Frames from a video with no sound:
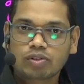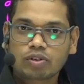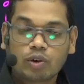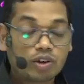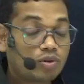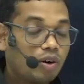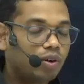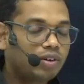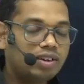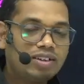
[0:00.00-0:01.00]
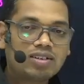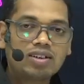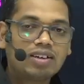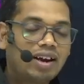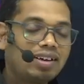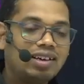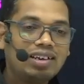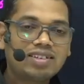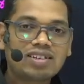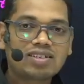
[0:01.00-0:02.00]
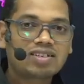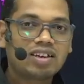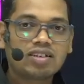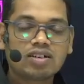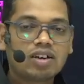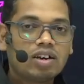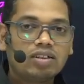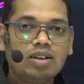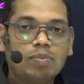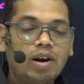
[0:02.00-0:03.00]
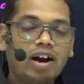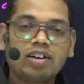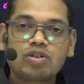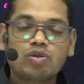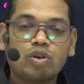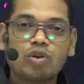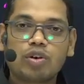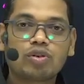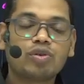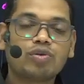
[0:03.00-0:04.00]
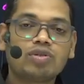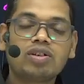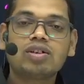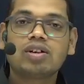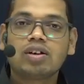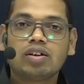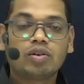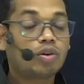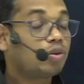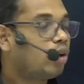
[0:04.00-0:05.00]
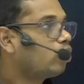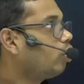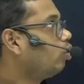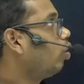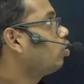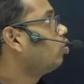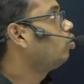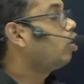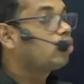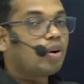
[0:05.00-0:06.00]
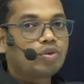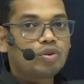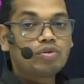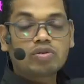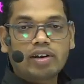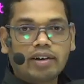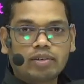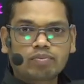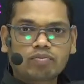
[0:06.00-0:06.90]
Okay, so at initial stage, the plant is not going to use the not going to use light.